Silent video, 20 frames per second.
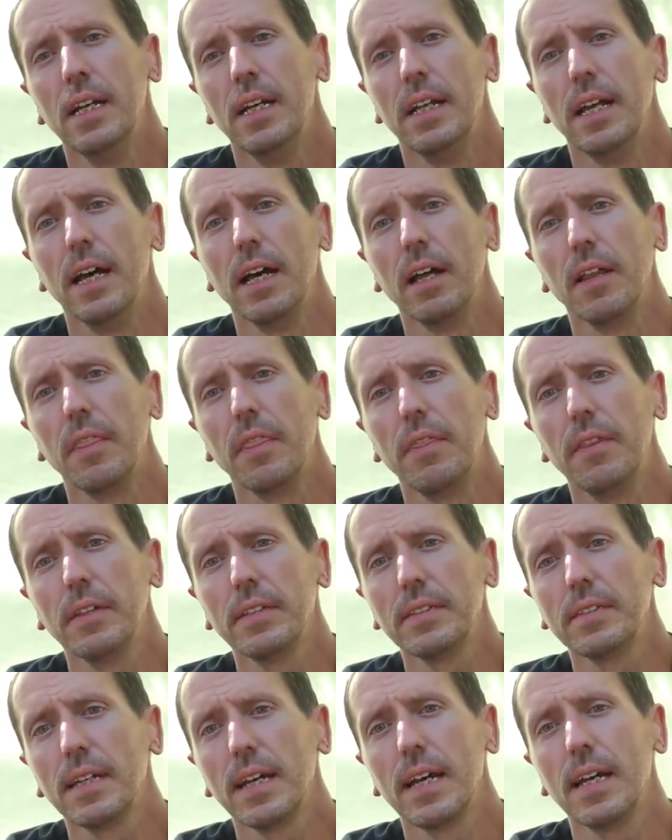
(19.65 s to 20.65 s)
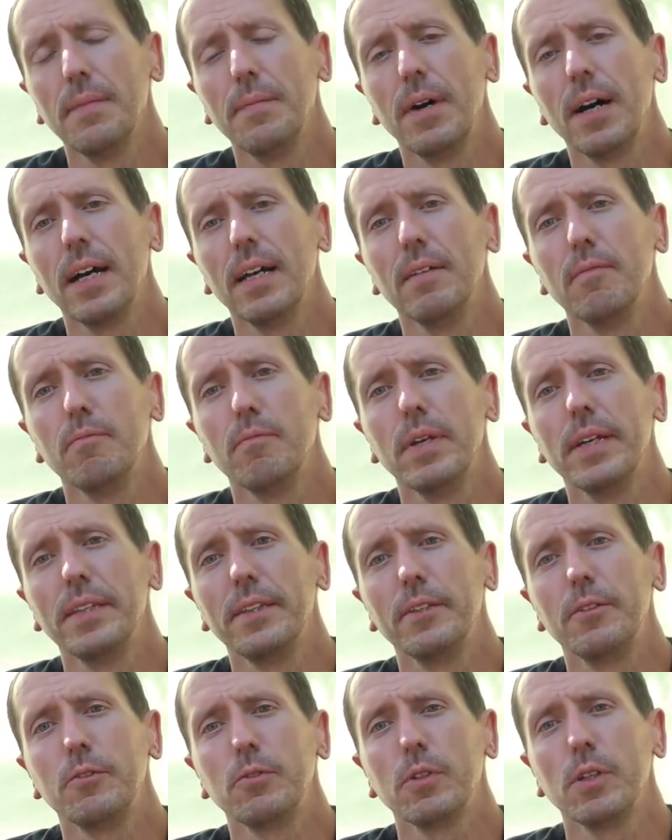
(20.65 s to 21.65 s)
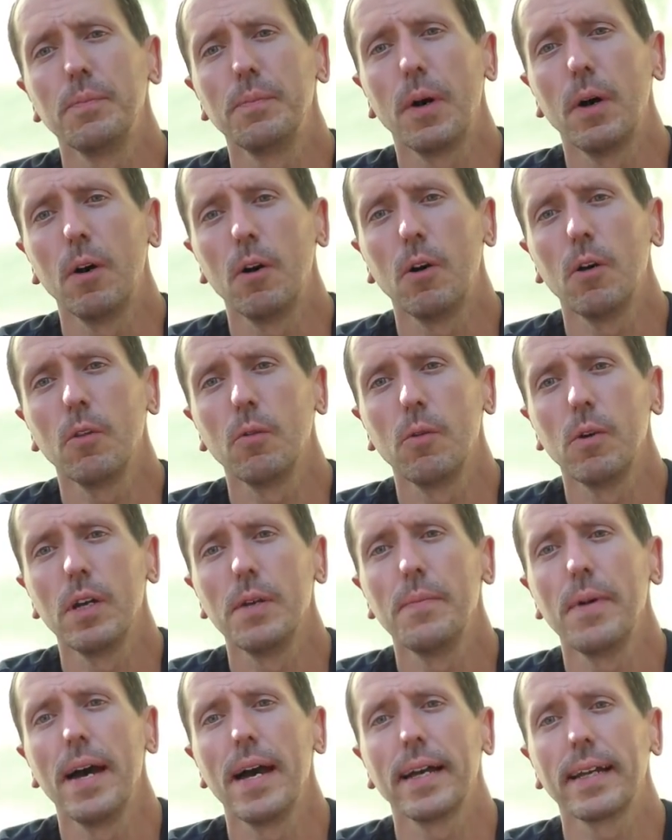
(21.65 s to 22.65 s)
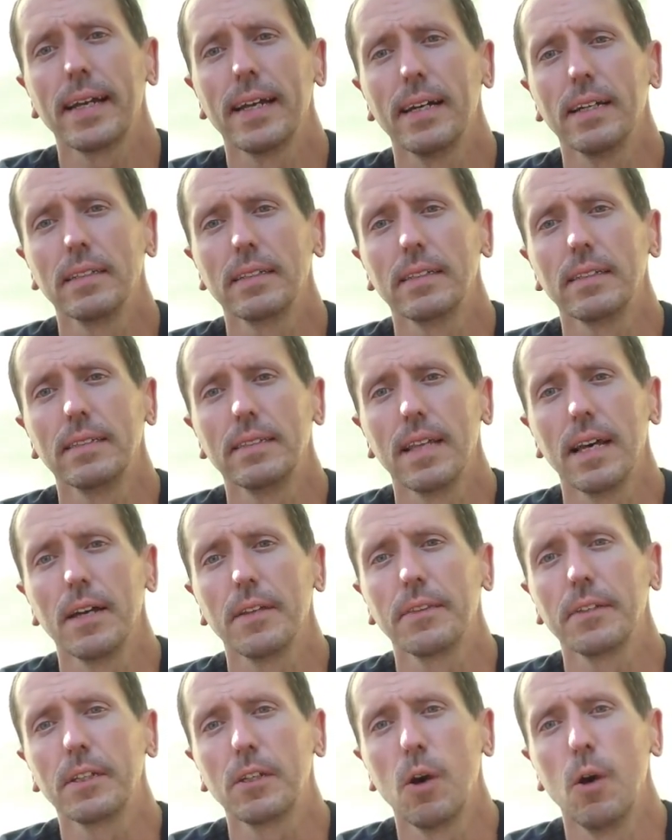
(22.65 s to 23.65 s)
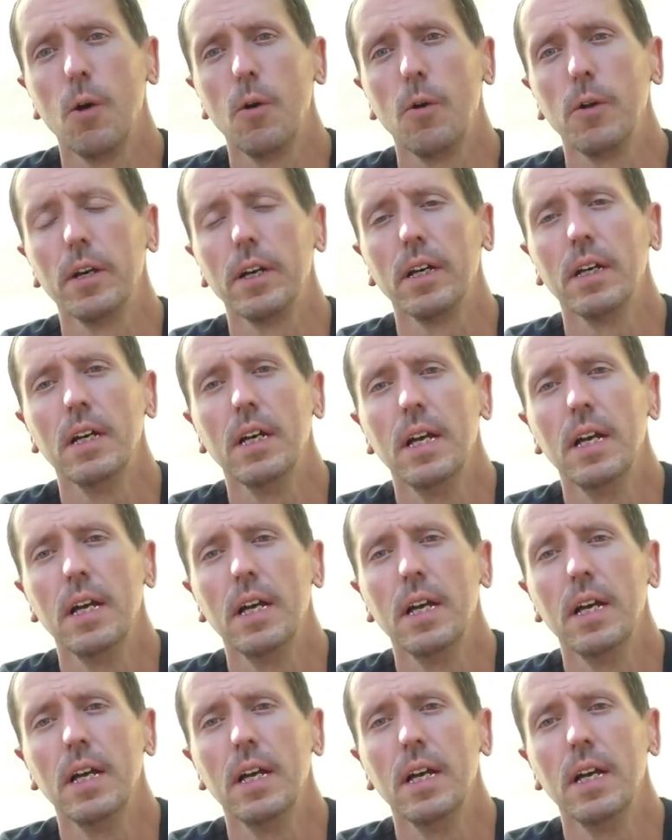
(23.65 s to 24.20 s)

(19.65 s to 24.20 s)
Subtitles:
Now, this time I have made the trip all the way back out to South Dakota,